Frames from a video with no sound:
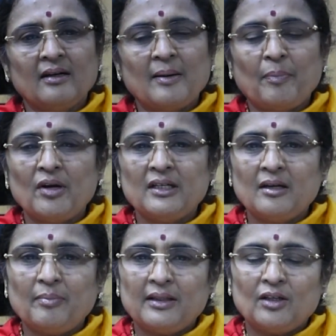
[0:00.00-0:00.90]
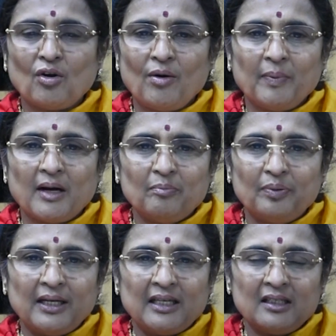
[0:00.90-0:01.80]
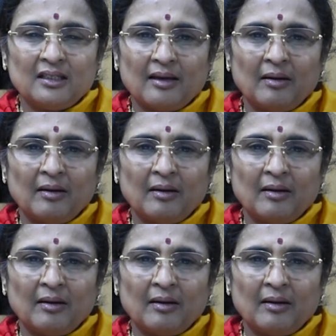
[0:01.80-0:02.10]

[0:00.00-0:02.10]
appointed by the top companies,